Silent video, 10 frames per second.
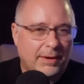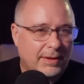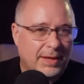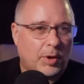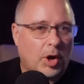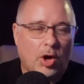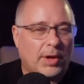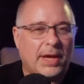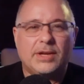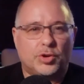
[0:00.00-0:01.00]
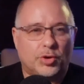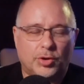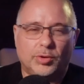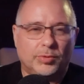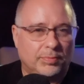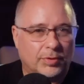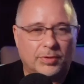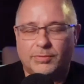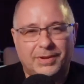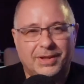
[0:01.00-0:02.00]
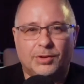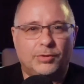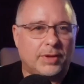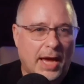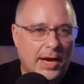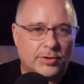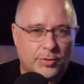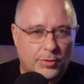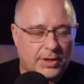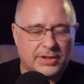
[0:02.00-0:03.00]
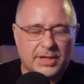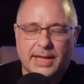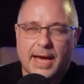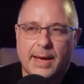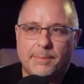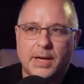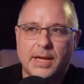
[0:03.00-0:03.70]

They were all internal or little flyers or things like that. But